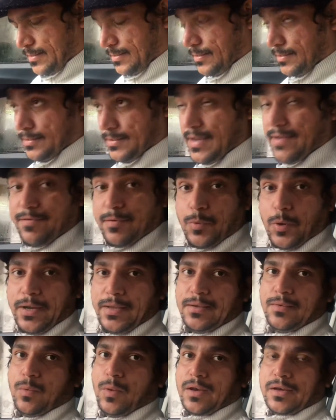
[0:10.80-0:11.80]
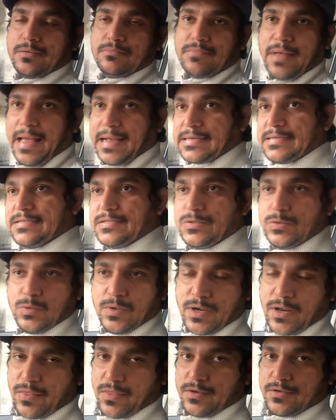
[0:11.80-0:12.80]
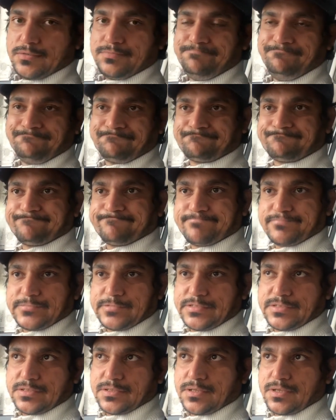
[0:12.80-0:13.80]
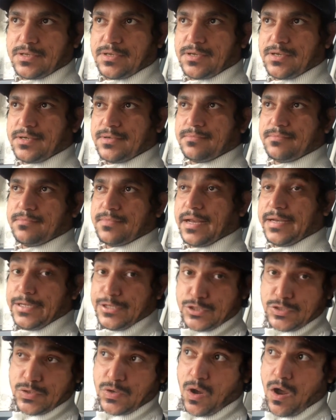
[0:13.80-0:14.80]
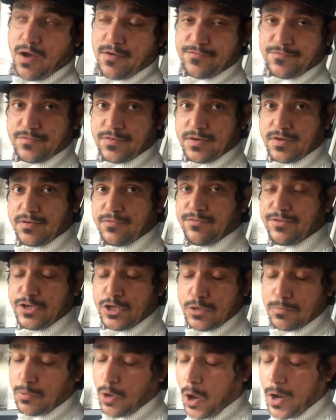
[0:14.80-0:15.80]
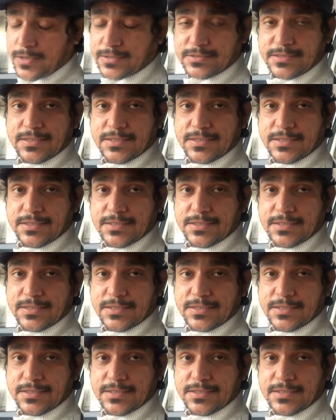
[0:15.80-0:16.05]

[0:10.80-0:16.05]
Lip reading: hey everybody, welcome back to another edition of video blog.